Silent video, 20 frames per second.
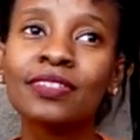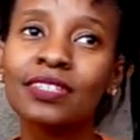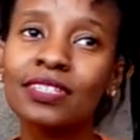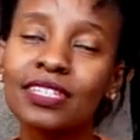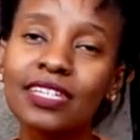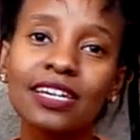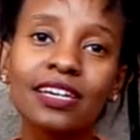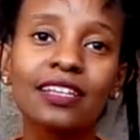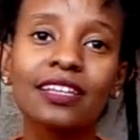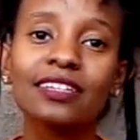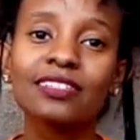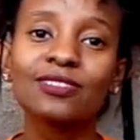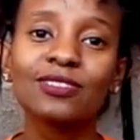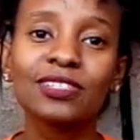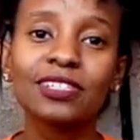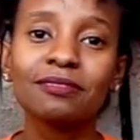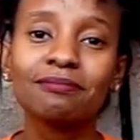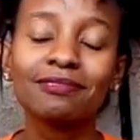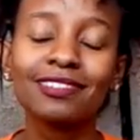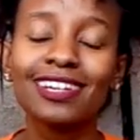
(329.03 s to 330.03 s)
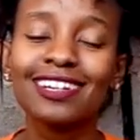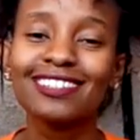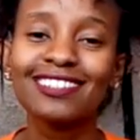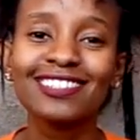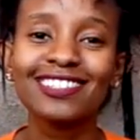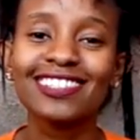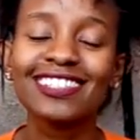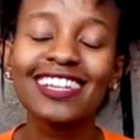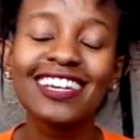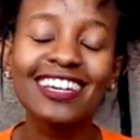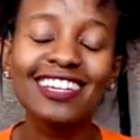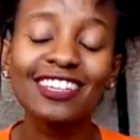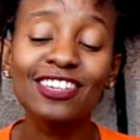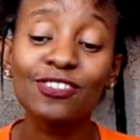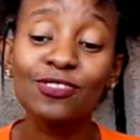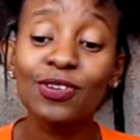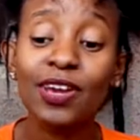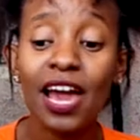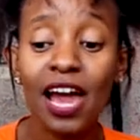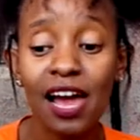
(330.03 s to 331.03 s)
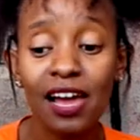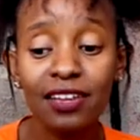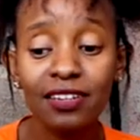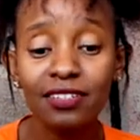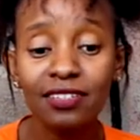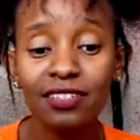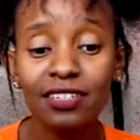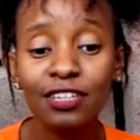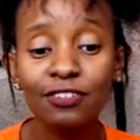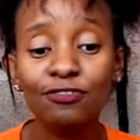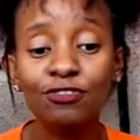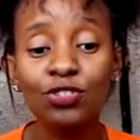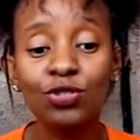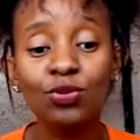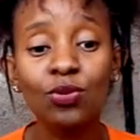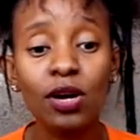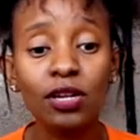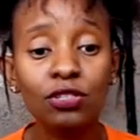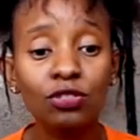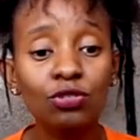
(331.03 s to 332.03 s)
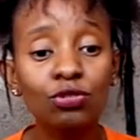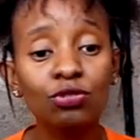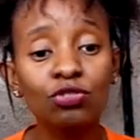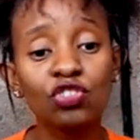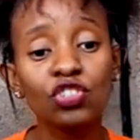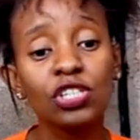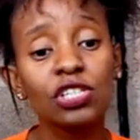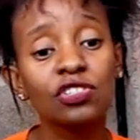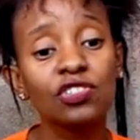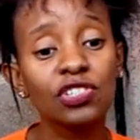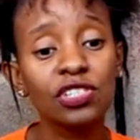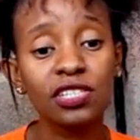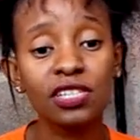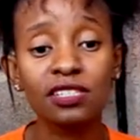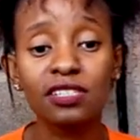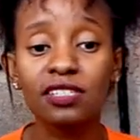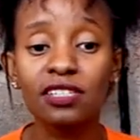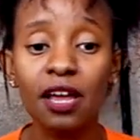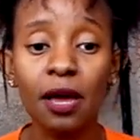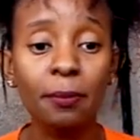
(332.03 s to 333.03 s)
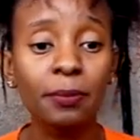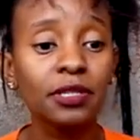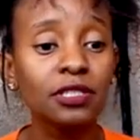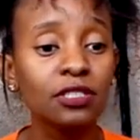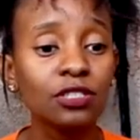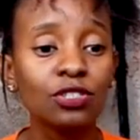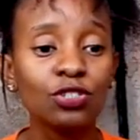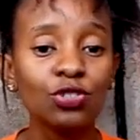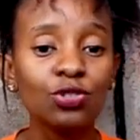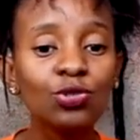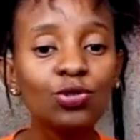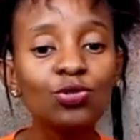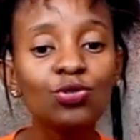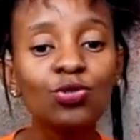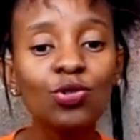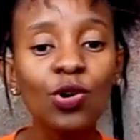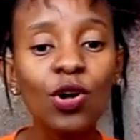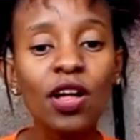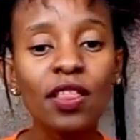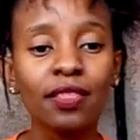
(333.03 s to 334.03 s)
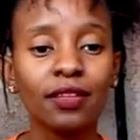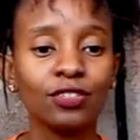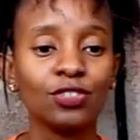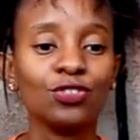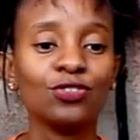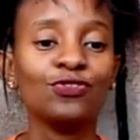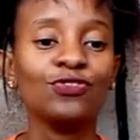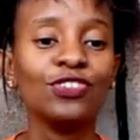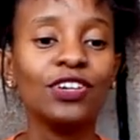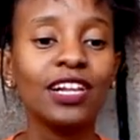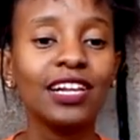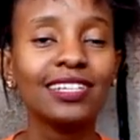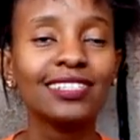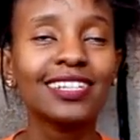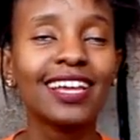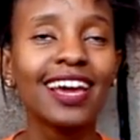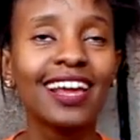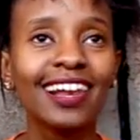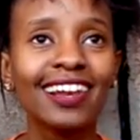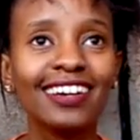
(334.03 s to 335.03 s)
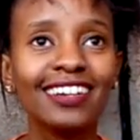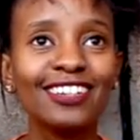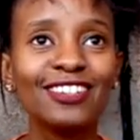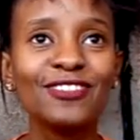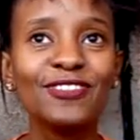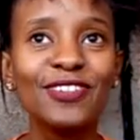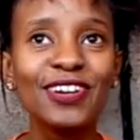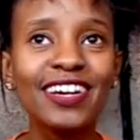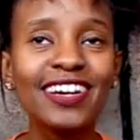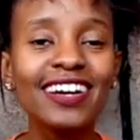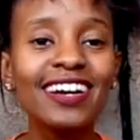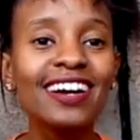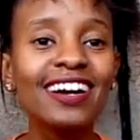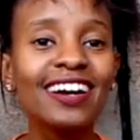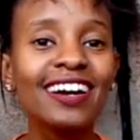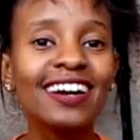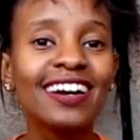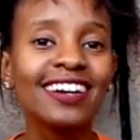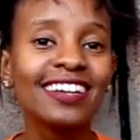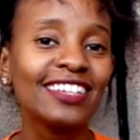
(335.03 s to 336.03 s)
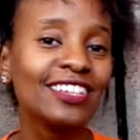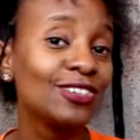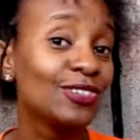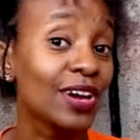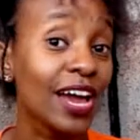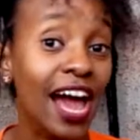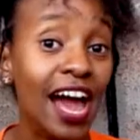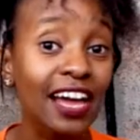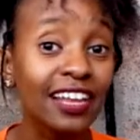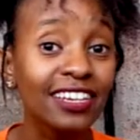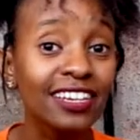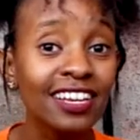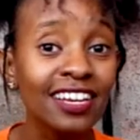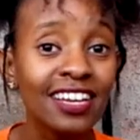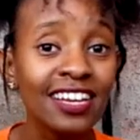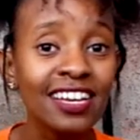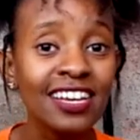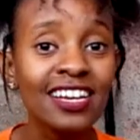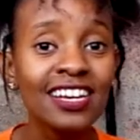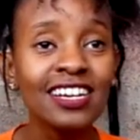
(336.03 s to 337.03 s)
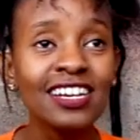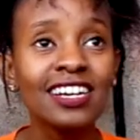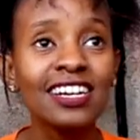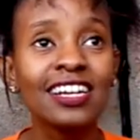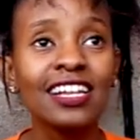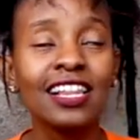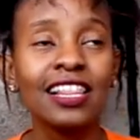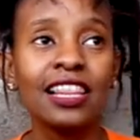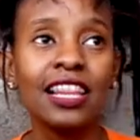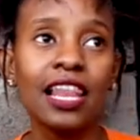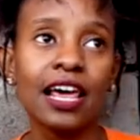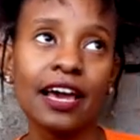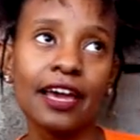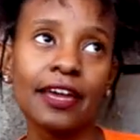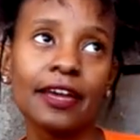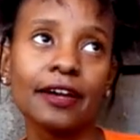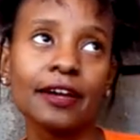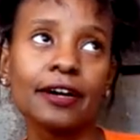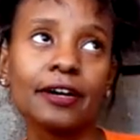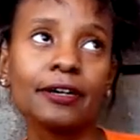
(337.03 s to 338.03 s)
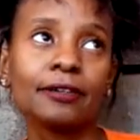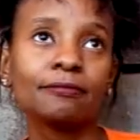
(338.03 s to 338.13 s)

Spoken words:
yeah, that's what I'm trying to say. You can, if you want to change a certain habit in you that you feel is hella annoying, you can. Like,